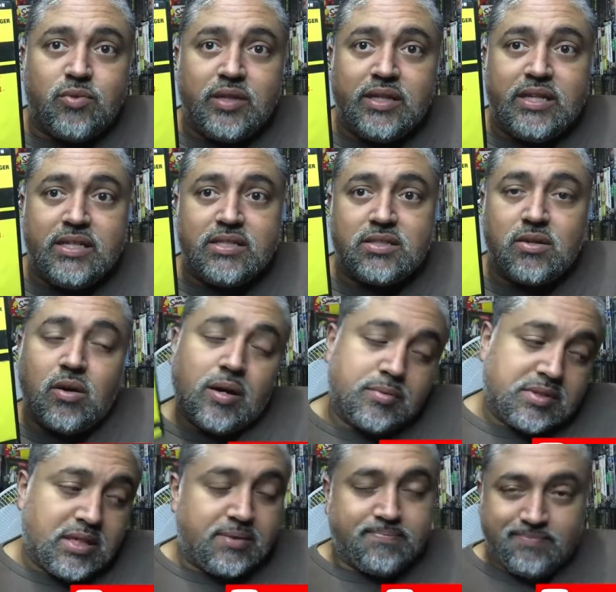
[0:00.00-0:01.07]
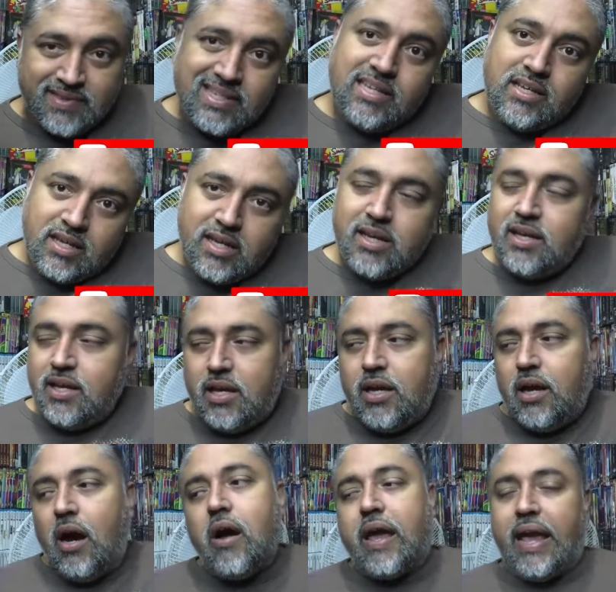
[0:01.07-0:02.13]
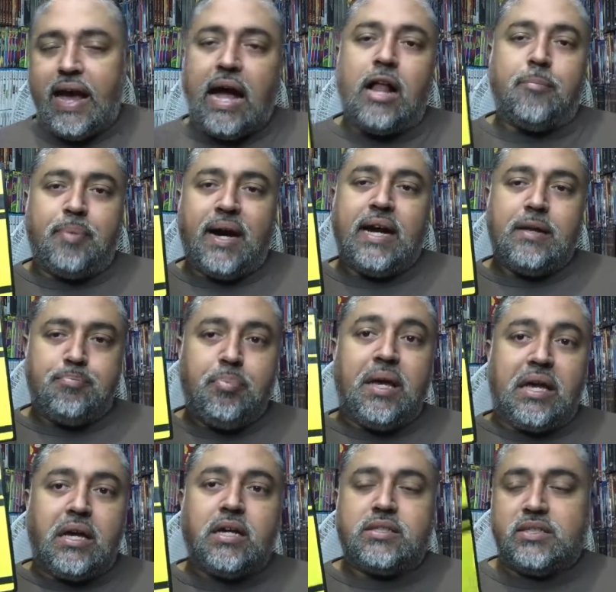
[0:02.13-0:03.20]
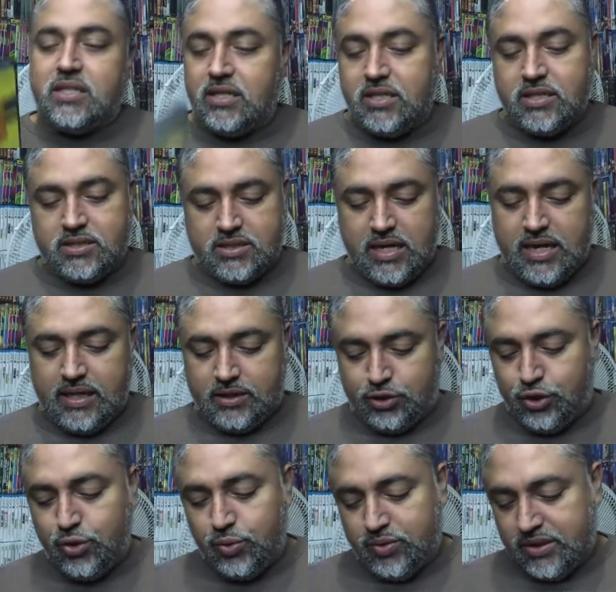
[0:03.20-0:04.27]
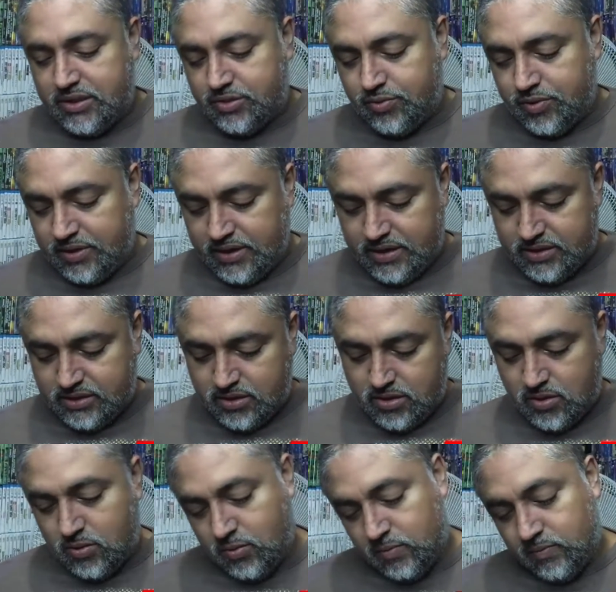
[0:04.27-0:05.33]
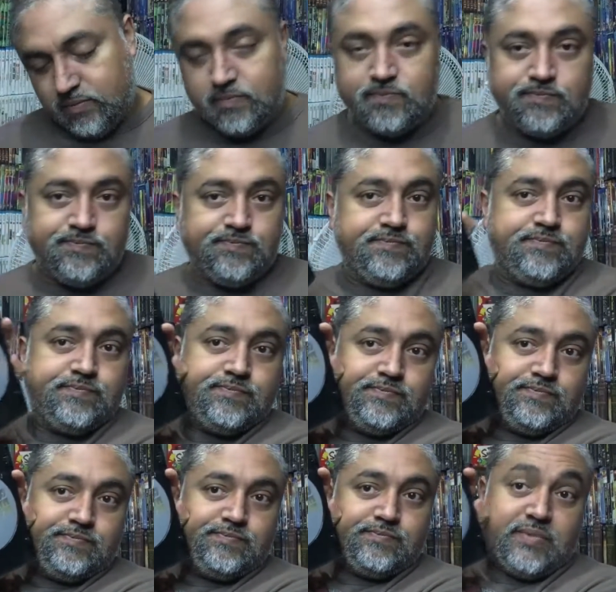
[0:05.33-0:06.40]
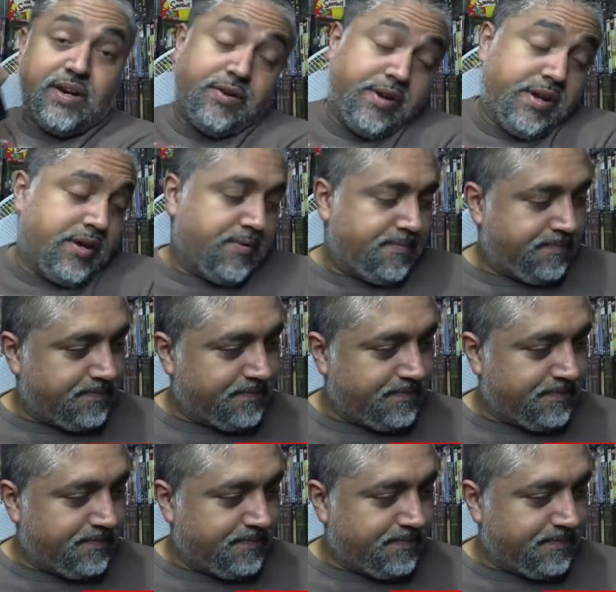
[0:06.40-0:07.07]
release, so I was like, okay, I'll buy it because it is a 2-disc release, so there you